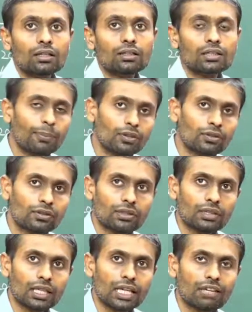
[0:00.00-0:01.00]
suppose
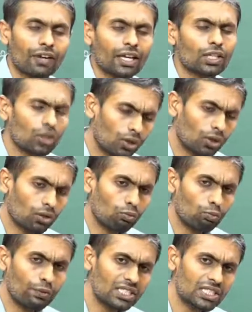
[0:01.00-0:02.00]
if I know
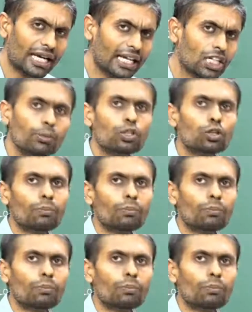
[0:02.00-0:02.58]
which attribute